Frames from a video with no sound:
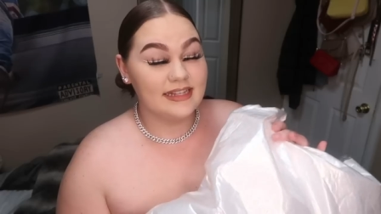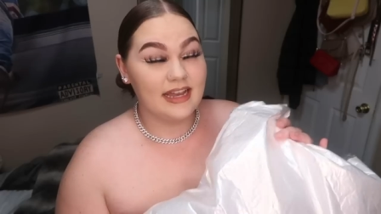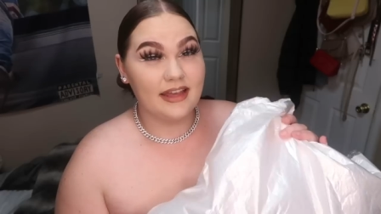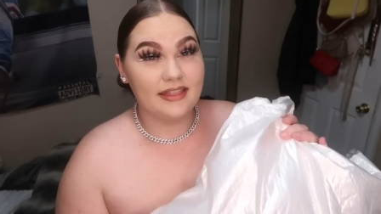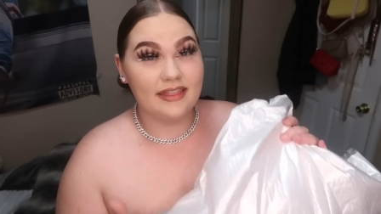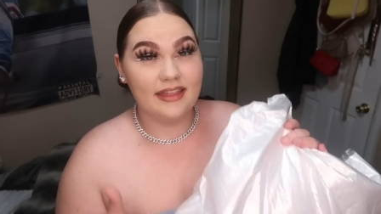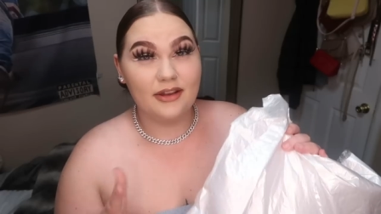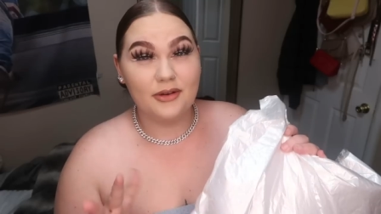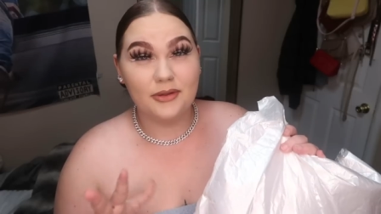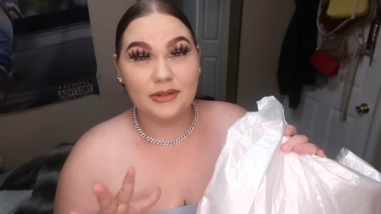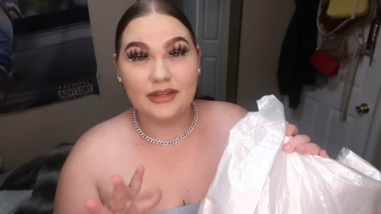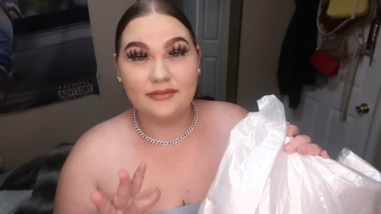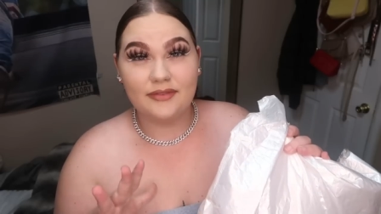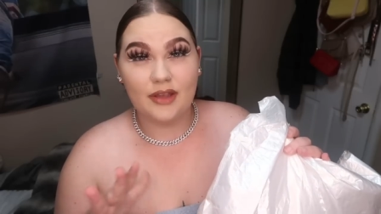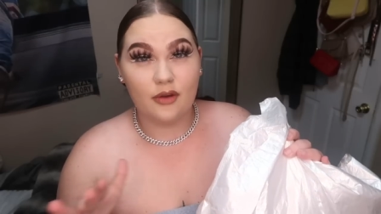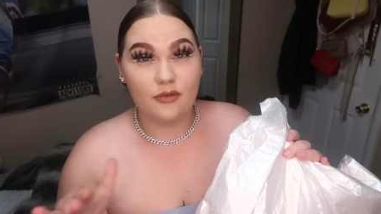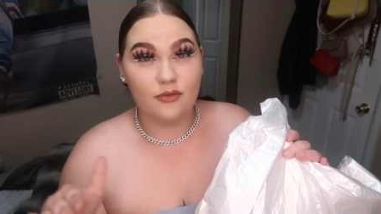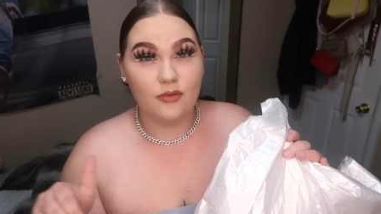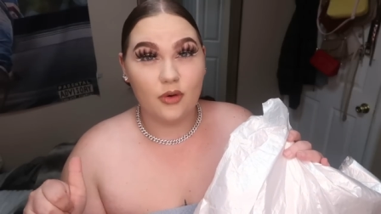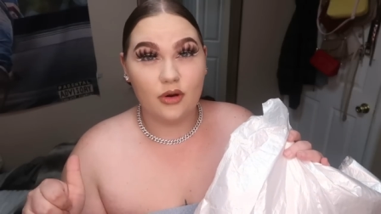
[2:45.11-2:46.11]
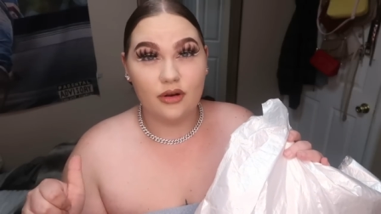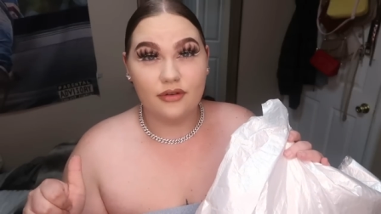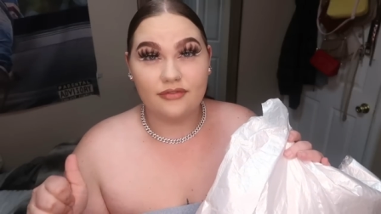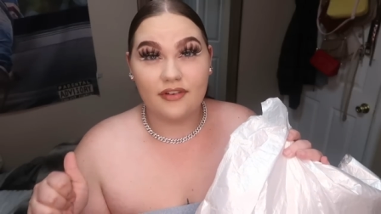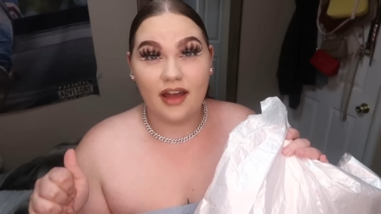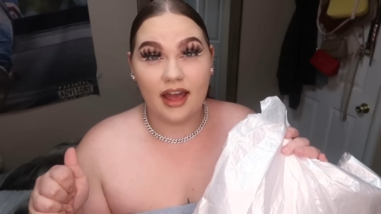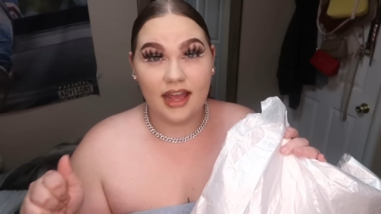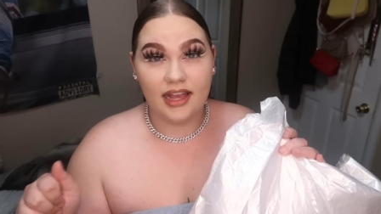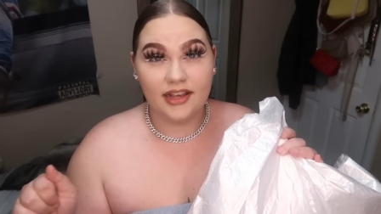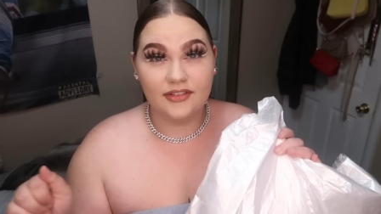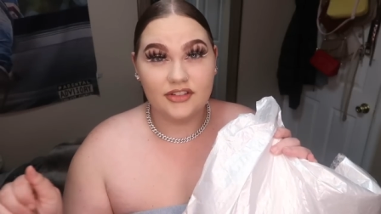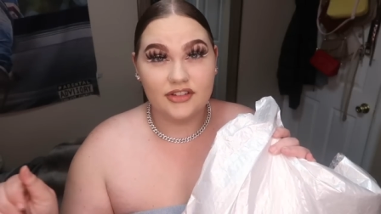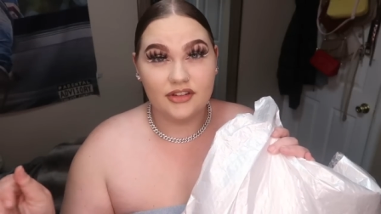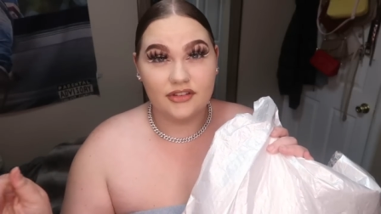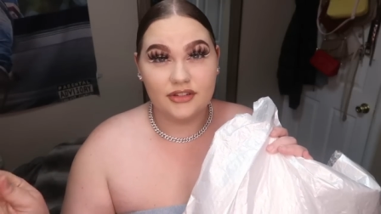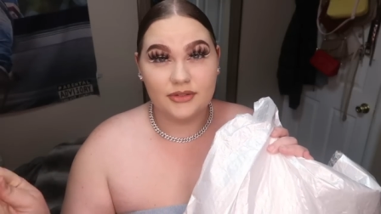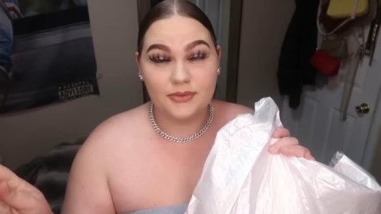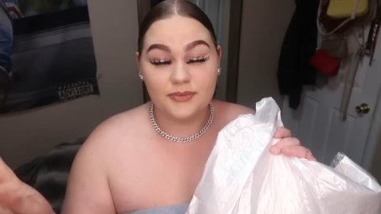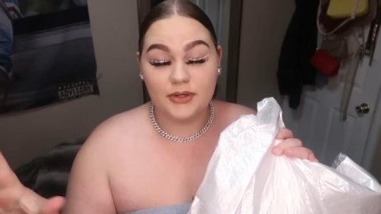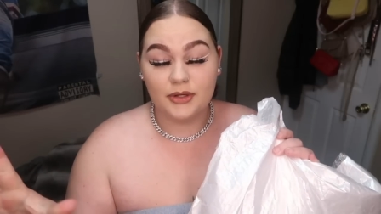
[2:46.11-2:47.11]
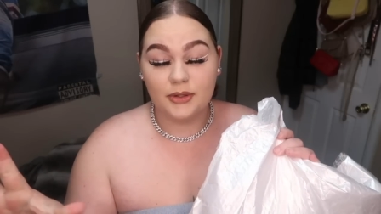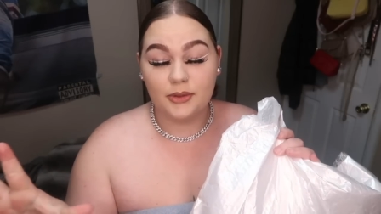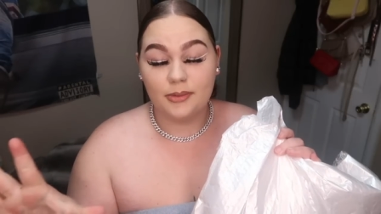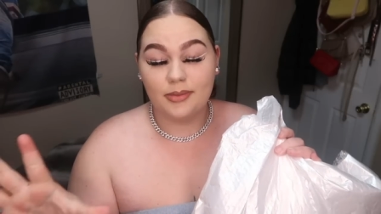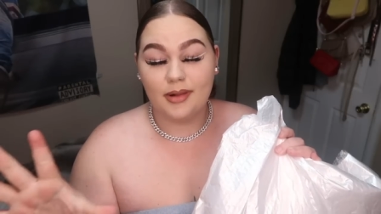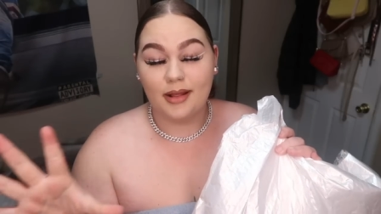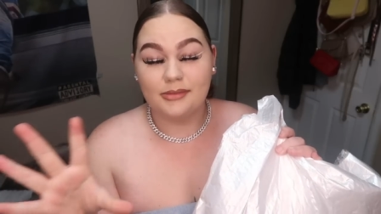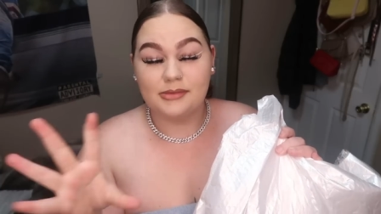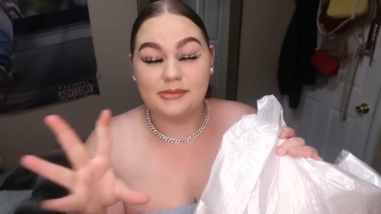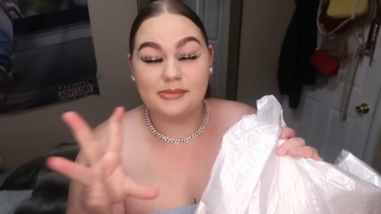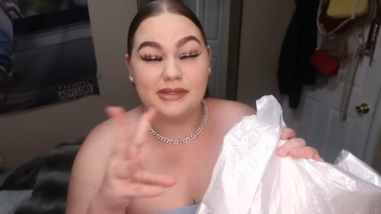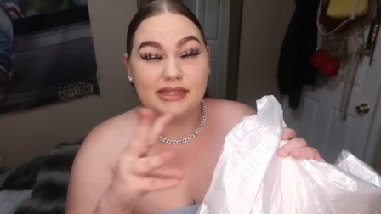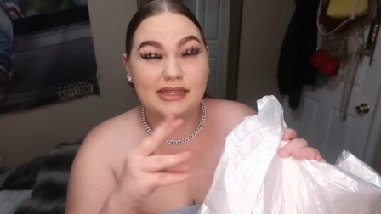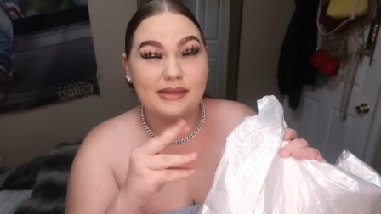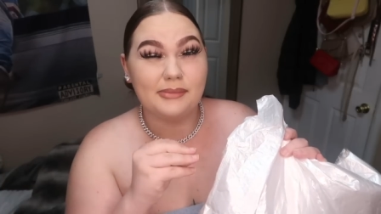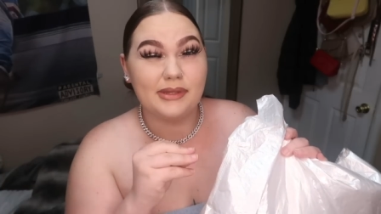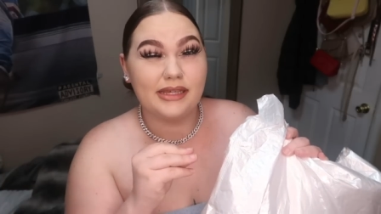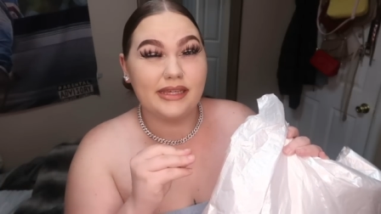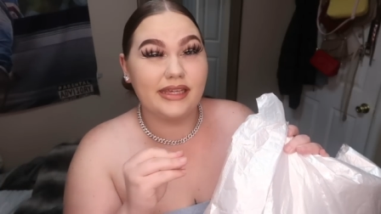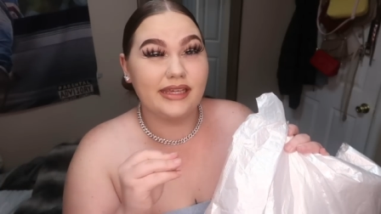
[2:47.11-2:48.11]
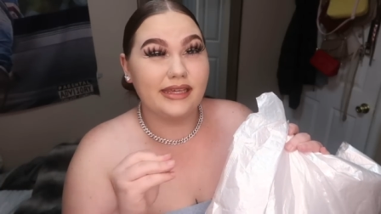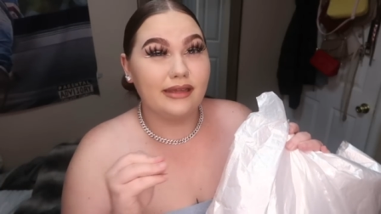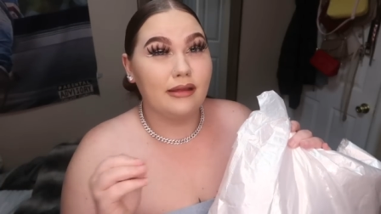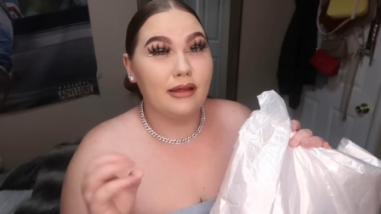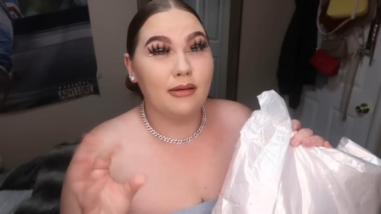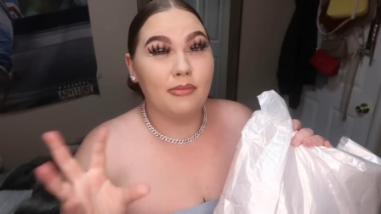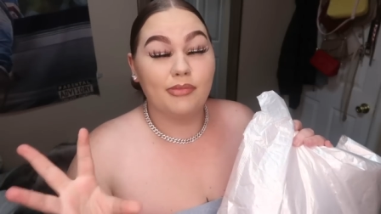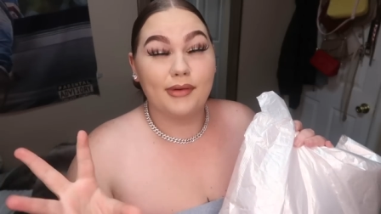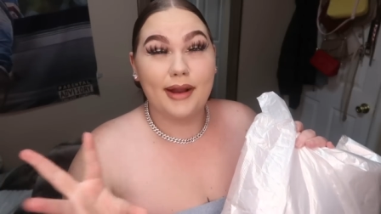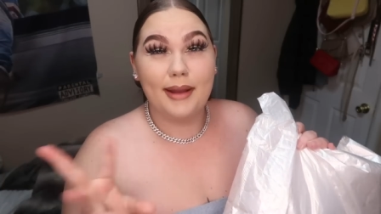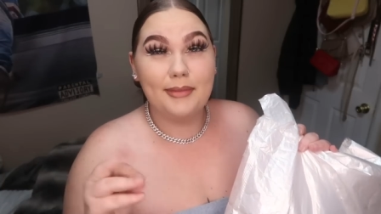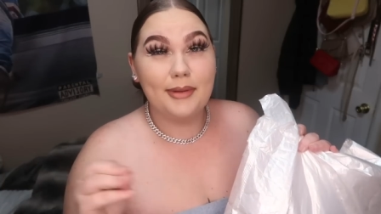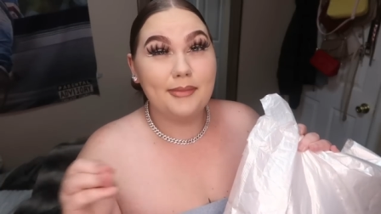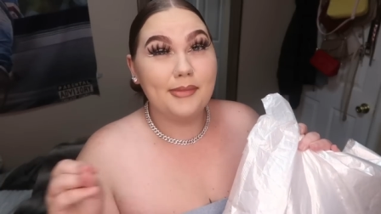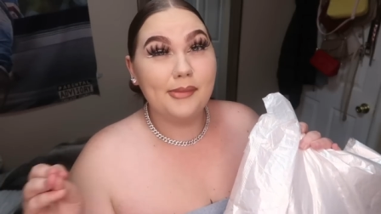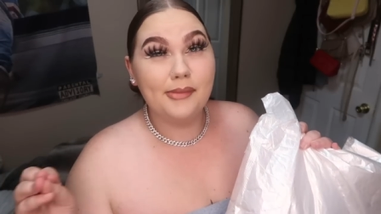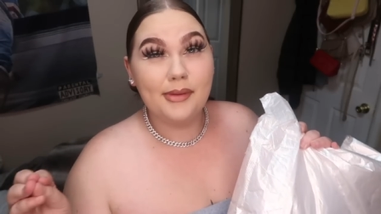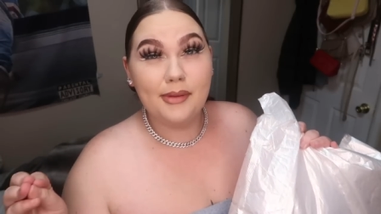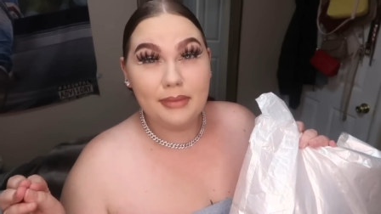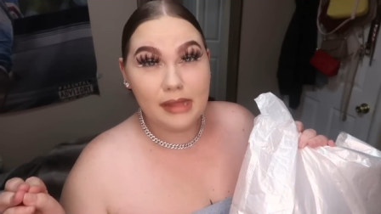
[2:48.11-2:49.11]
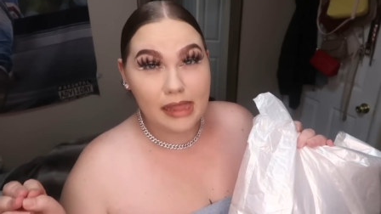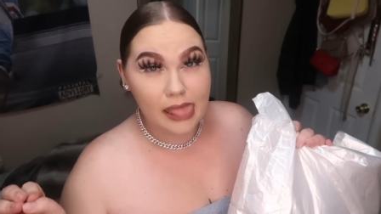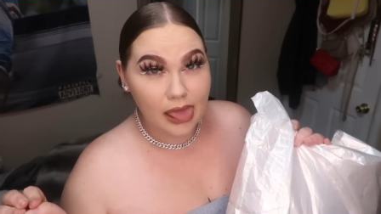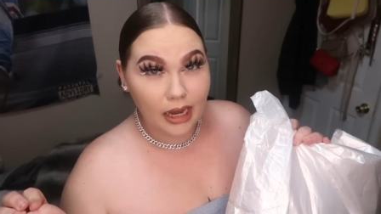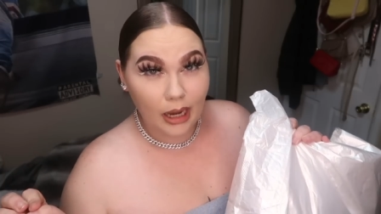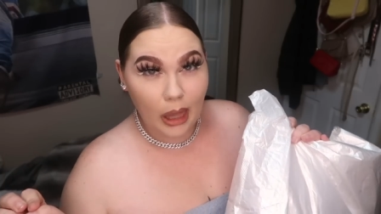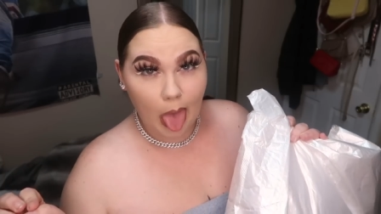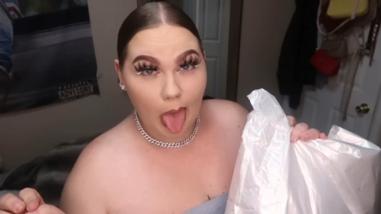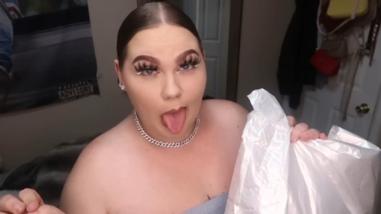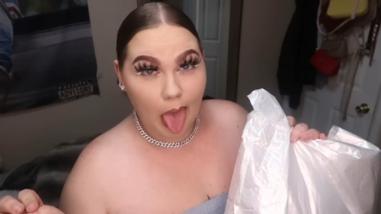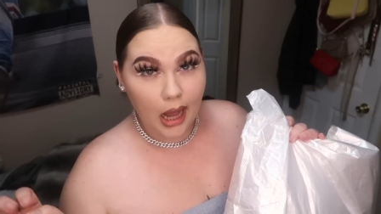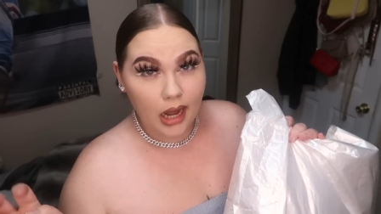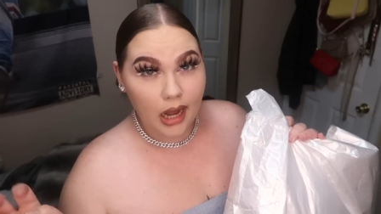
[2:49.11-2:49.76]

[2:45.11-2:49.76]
I think I only have like four or five, so this video will probably be probably